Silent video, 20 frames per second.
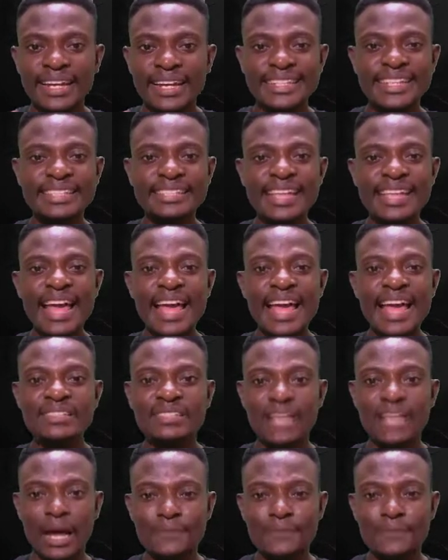This
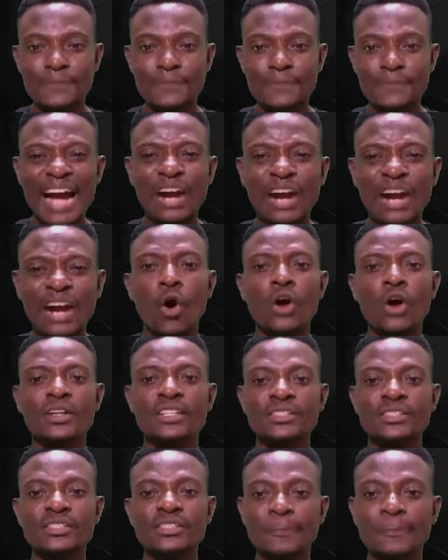excerpt,
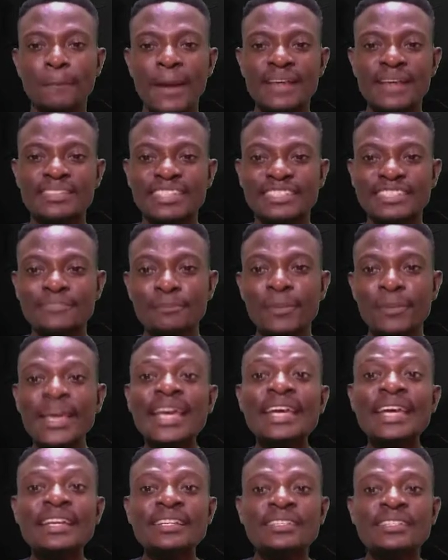according to the passage,
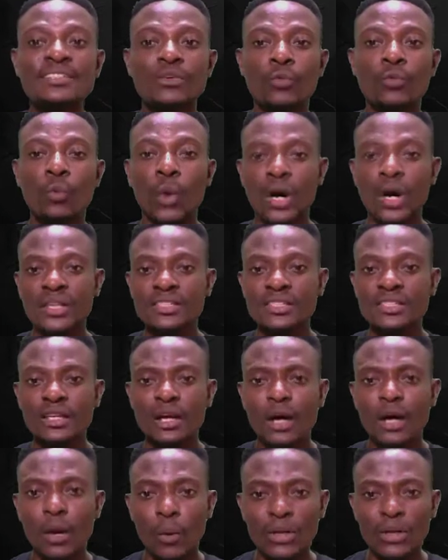means what?
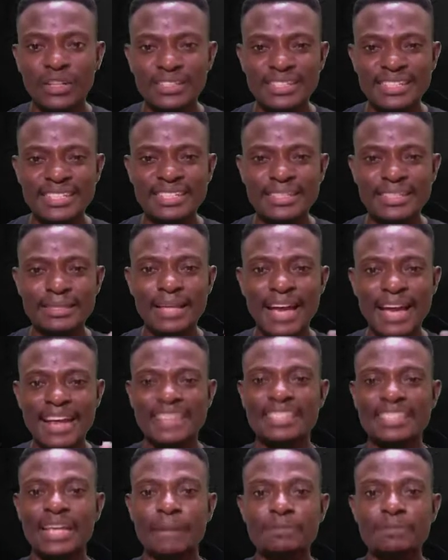What does this
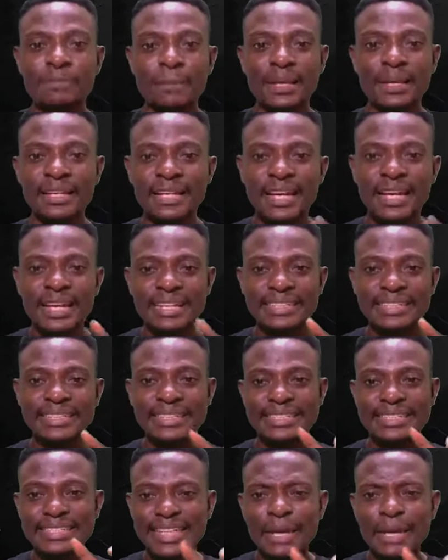excerpt mean?
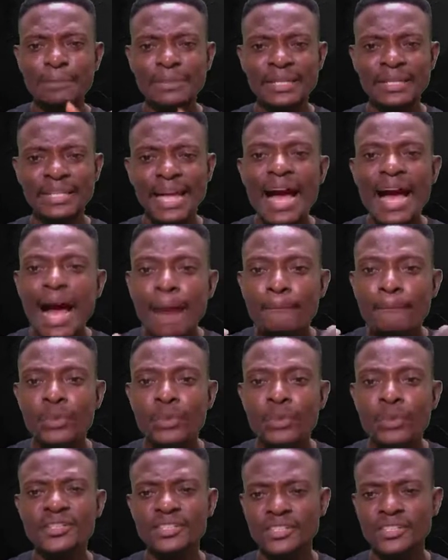The same thing
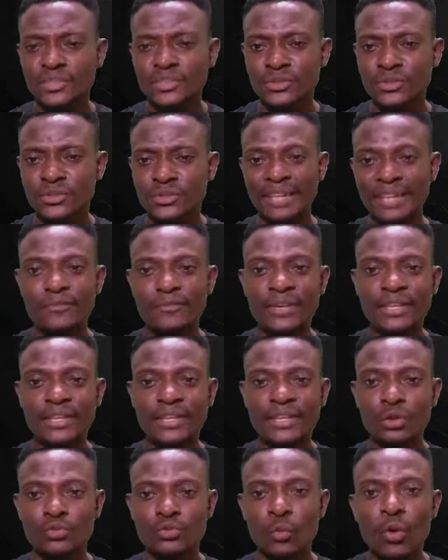happened to aviators.